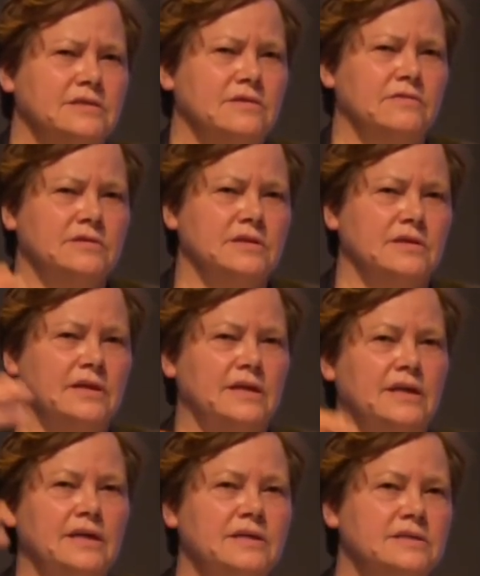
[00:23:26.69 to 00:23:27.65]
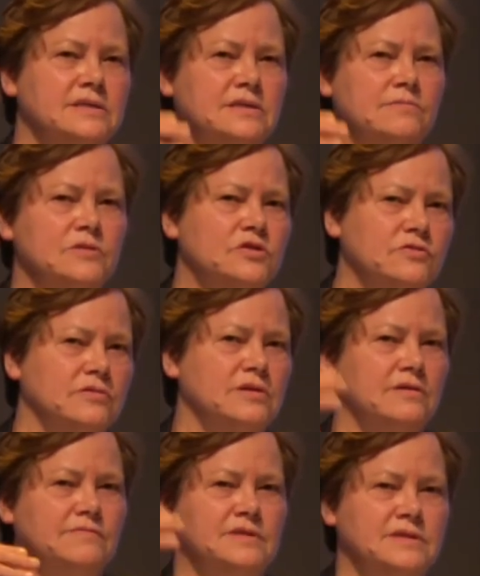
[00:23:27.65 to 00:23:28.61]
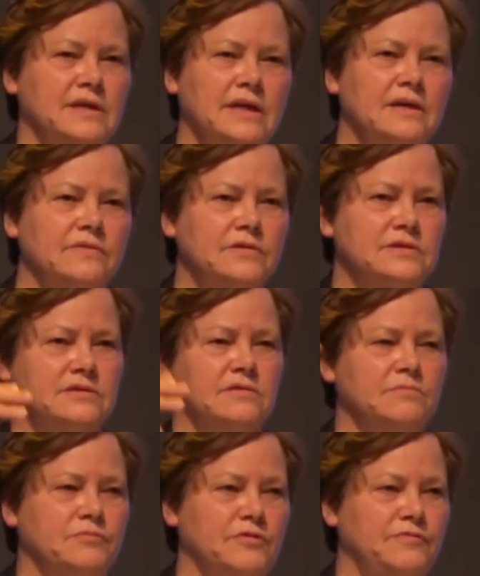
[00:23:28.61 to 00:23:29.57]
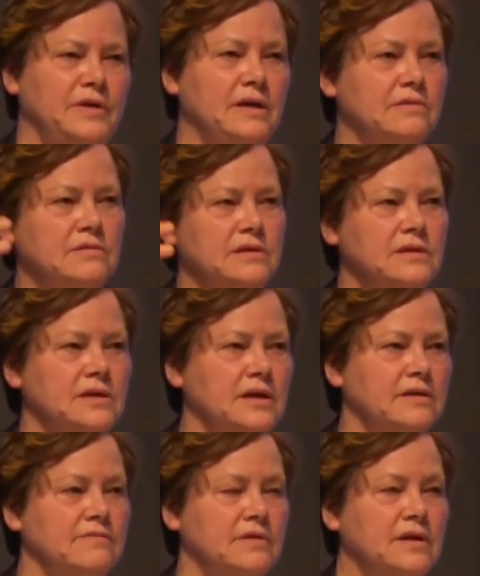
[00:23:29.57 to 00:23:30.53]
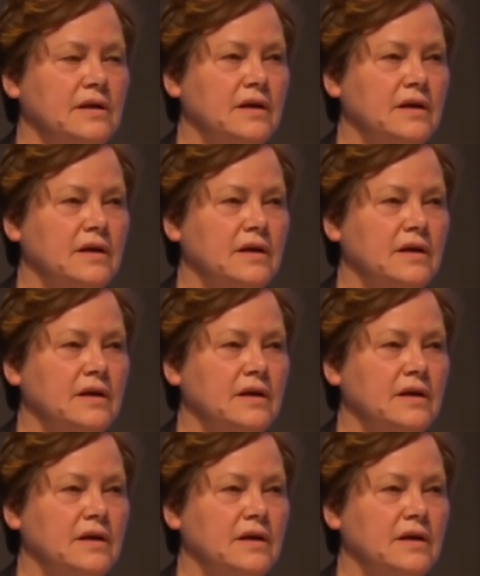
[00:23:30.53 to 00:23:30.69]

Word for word: So there's a kind of asymmetry of scale that's so profoundly kind of,